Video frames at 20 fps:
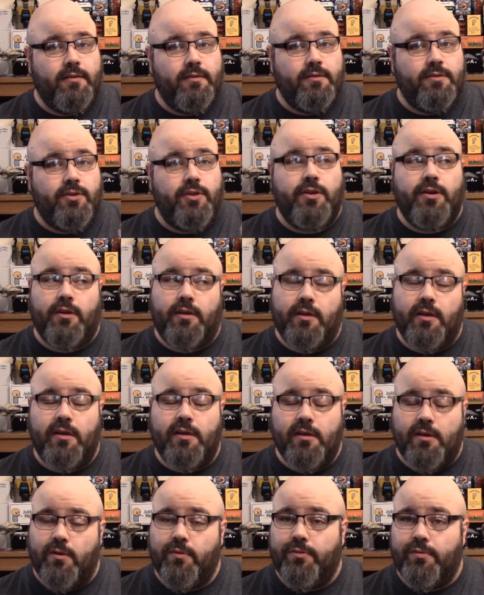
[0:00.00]
so you're
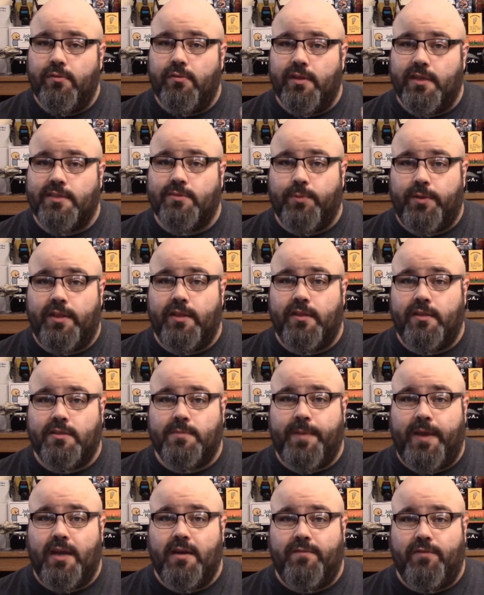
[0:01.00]
gonna go through this within the
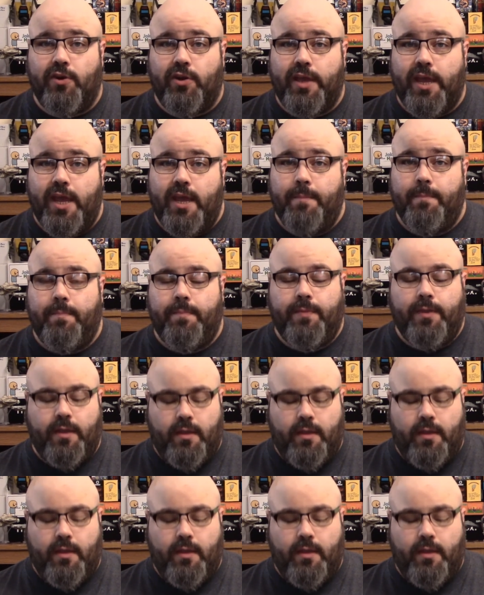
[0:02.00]
span of your game.